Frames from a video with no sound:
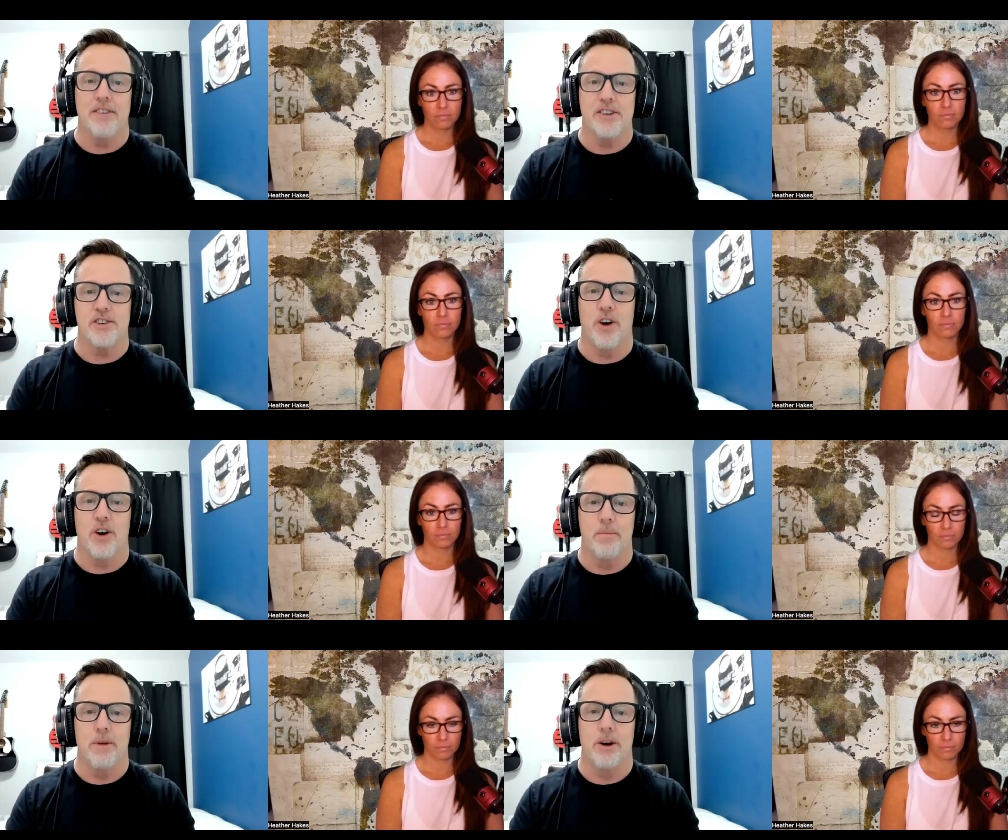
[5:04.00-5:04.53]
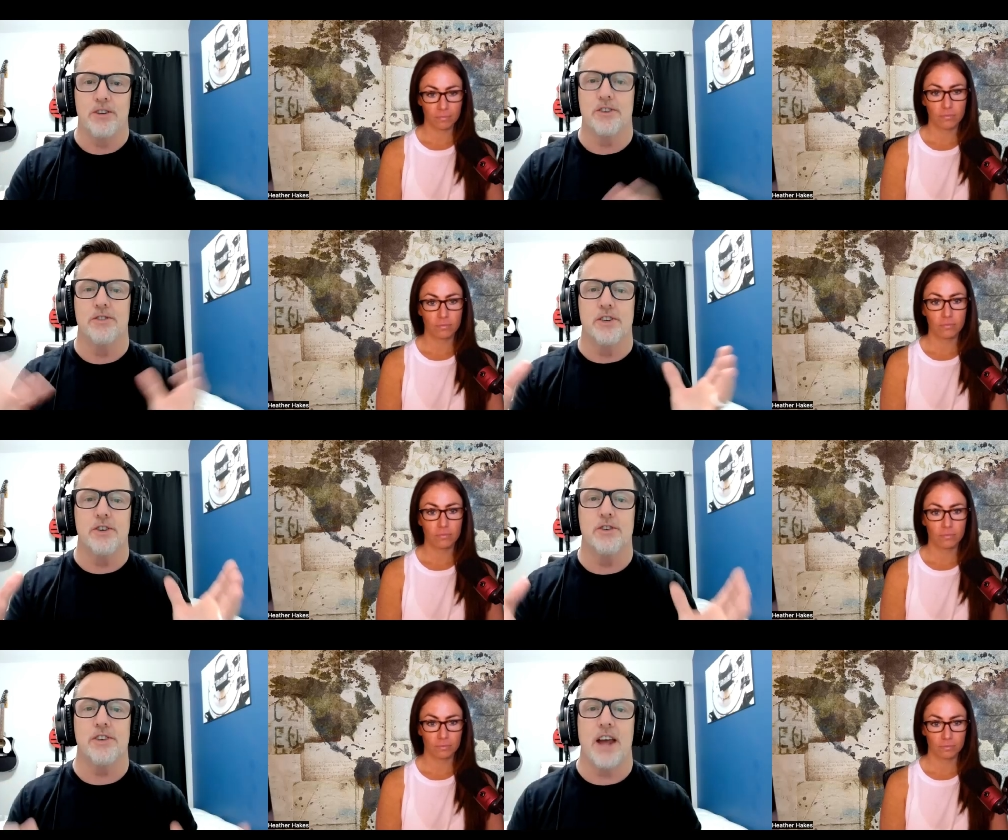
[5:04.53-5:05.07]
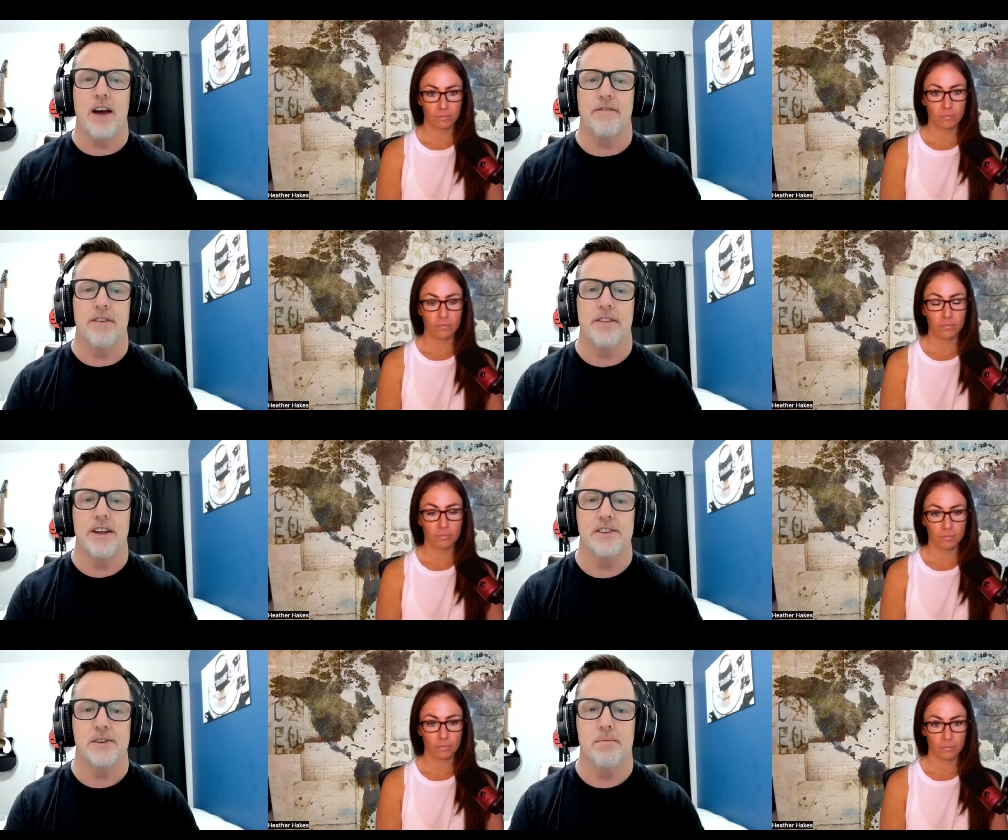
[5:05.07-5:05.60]
Speaker 1: a solid marriage? It's usually after
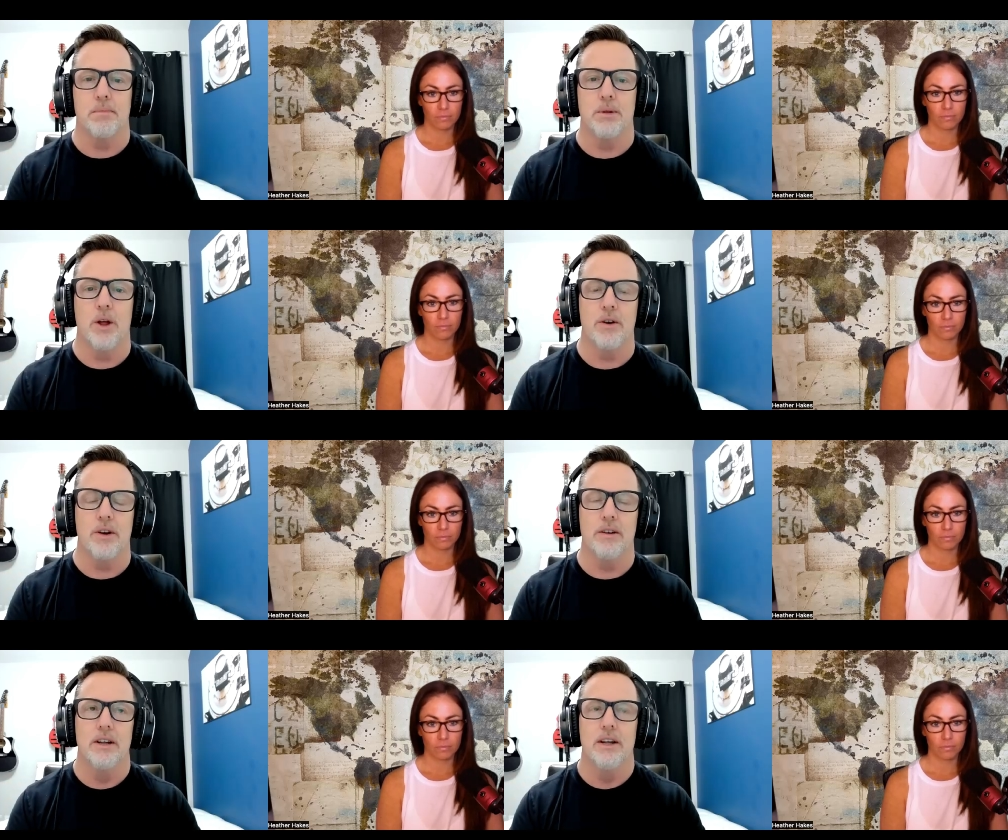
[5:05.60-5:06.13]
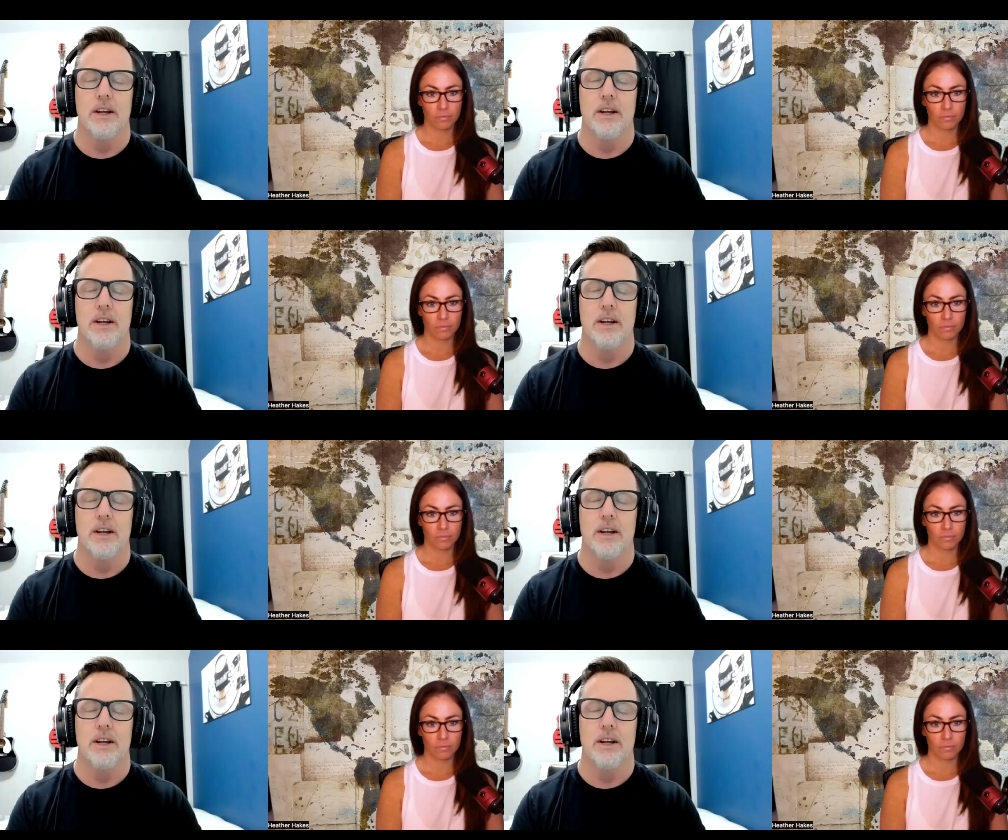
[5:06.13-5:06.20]
things imploded.